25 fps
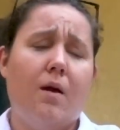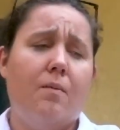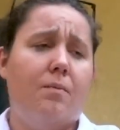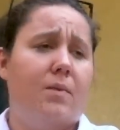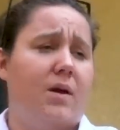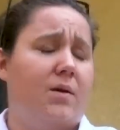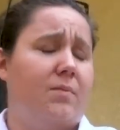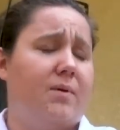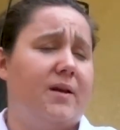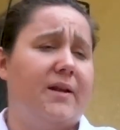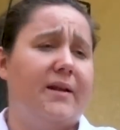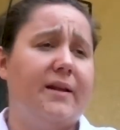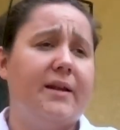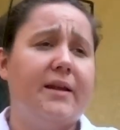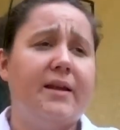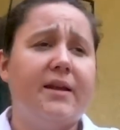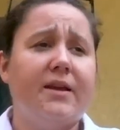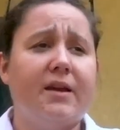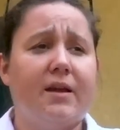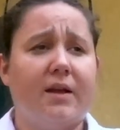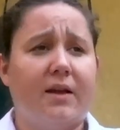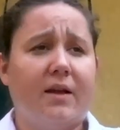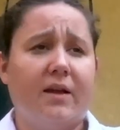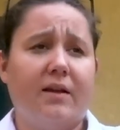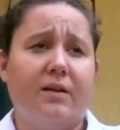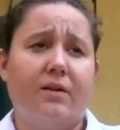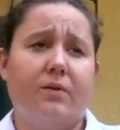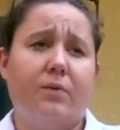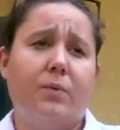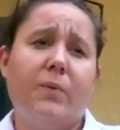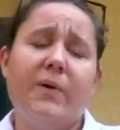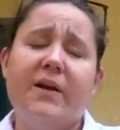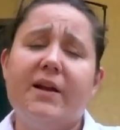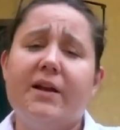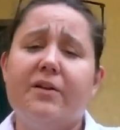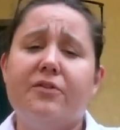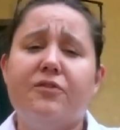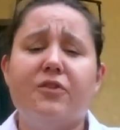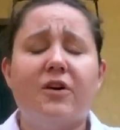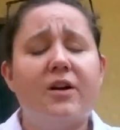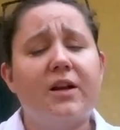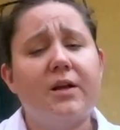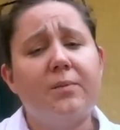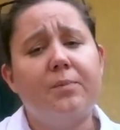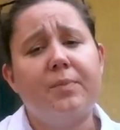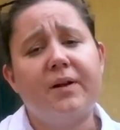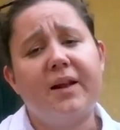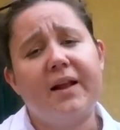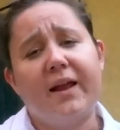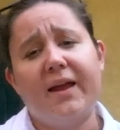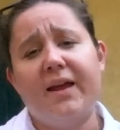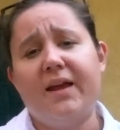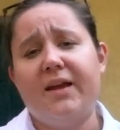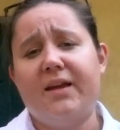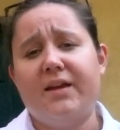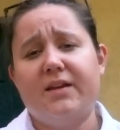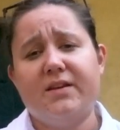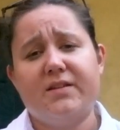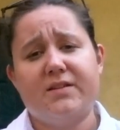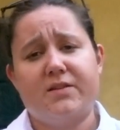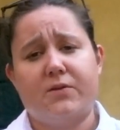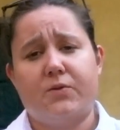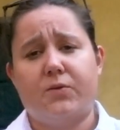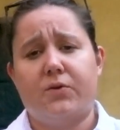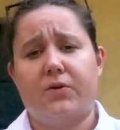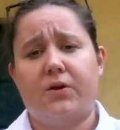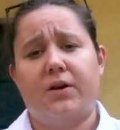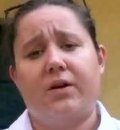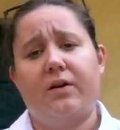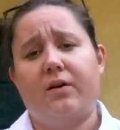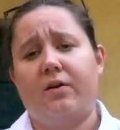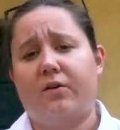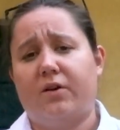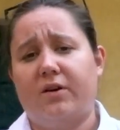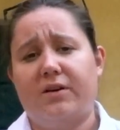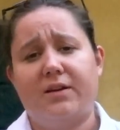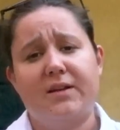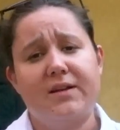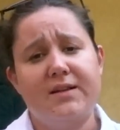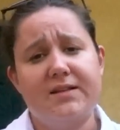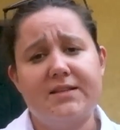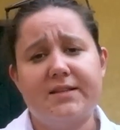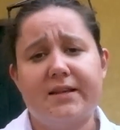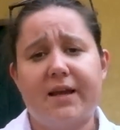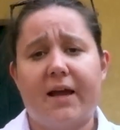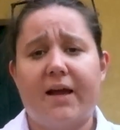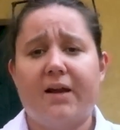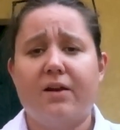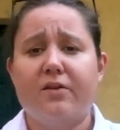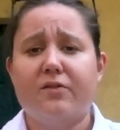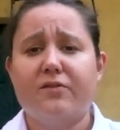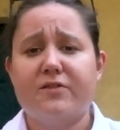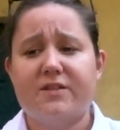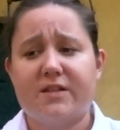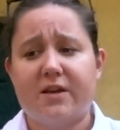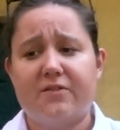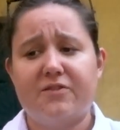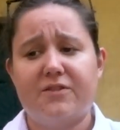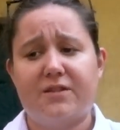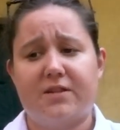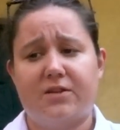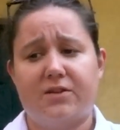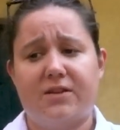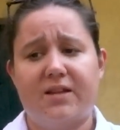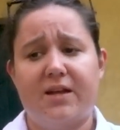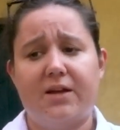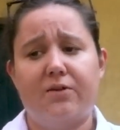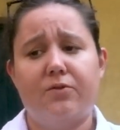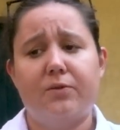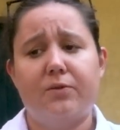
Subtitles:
maybe leaking in a really funny place, or these kind of stuff. So they